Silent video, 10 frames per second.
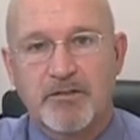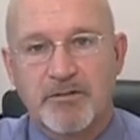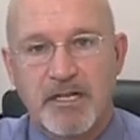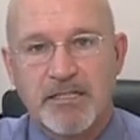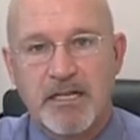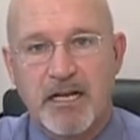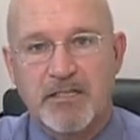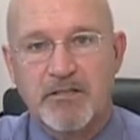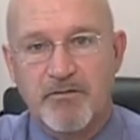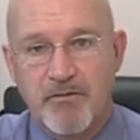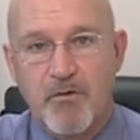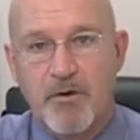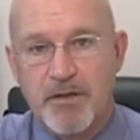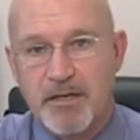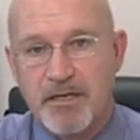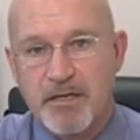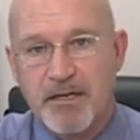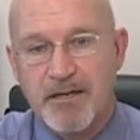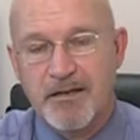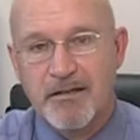transaction for the
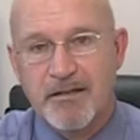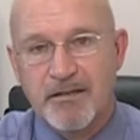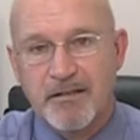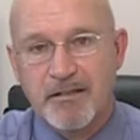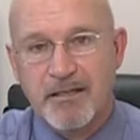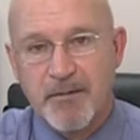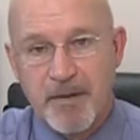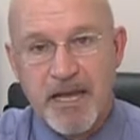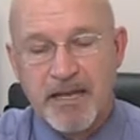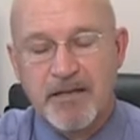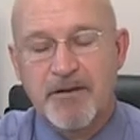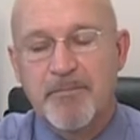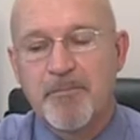bank